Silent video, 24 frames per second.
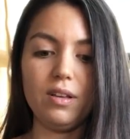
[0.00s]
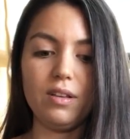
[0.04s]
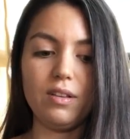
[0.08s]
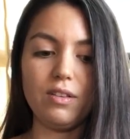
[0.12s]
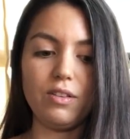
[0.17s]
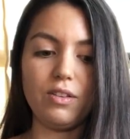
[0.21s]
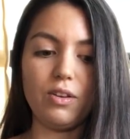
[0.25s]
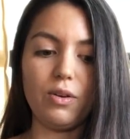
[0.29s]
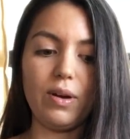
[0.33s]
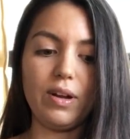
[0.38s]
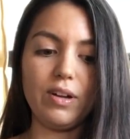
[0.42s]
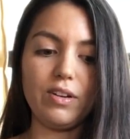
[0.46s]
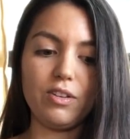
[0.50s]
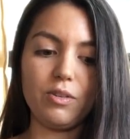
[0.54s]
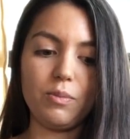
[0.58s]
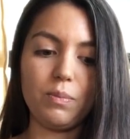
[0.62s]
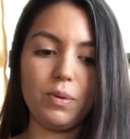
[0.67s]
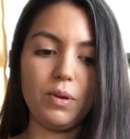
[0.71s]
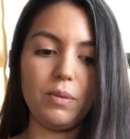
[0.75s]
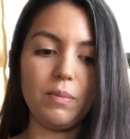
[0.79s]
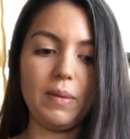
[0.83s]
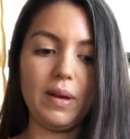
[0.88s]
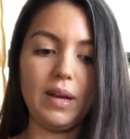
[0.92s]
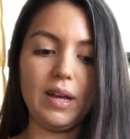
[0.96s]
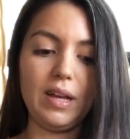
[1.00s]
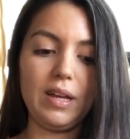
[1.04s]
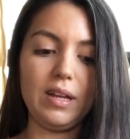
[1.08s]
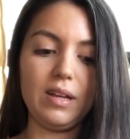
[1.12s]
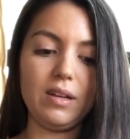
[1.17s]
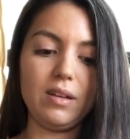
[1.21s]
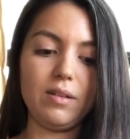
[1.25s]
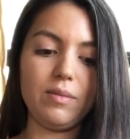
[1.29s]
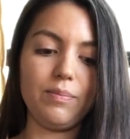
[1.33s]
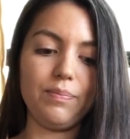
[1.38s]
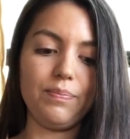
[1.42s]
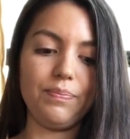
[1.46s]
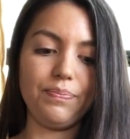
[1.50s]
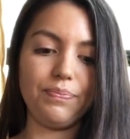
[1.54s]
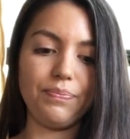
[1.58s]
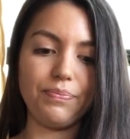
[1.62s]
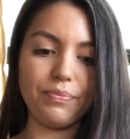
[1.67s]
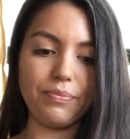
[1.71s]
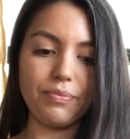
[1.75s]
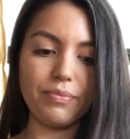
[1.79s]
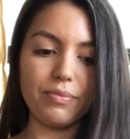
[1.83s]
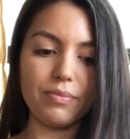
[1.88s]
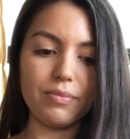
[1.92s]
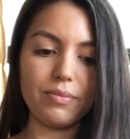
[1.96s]
So I just put my
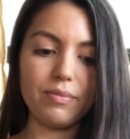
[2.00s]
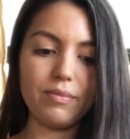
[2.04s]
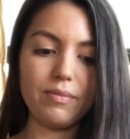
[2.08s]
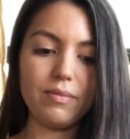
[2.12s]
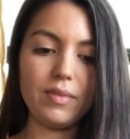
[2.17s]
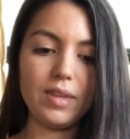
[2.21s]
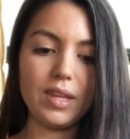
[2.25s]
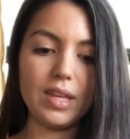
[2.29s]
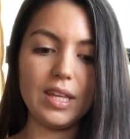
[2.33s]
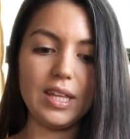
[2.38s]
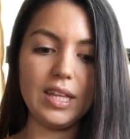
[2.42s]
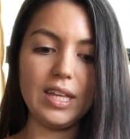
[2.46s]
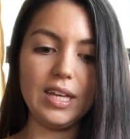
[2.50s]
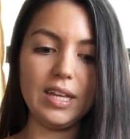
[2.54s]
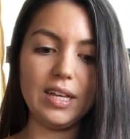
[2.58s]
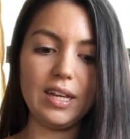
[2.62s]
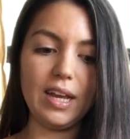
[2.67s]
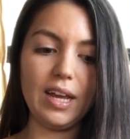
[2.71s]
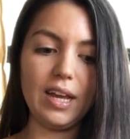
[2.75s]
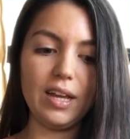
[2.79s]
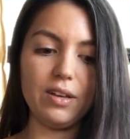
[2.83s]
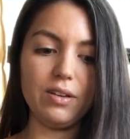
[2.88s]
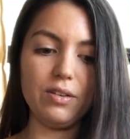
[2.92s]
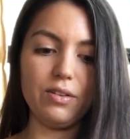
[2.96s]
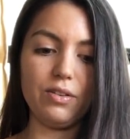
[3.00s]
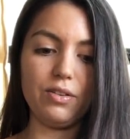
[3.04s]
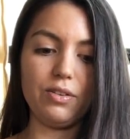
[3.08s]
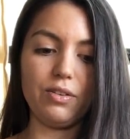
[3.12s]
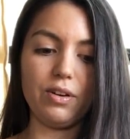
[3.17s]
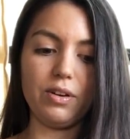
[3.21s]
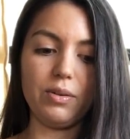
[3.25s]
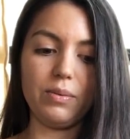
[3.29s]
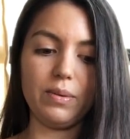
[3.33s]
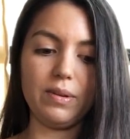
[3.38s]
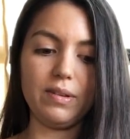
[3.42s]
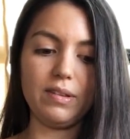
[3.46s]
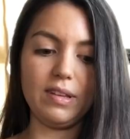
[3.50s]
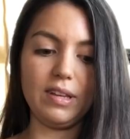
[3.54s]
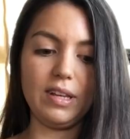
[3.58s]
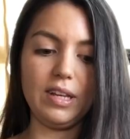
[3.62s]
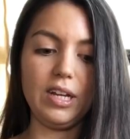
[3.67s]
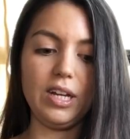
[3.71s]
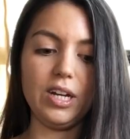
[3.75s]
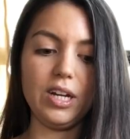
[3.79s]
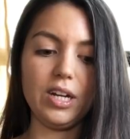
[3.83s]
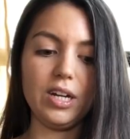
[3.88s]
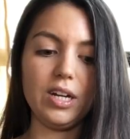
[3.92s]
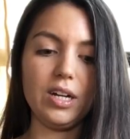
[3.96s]
clean and dirty ones in
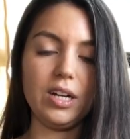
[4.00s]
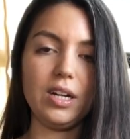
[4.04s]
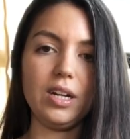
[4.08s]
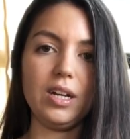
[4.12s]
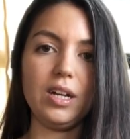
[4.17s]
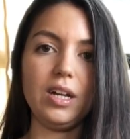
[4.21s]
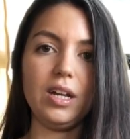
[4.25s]
here.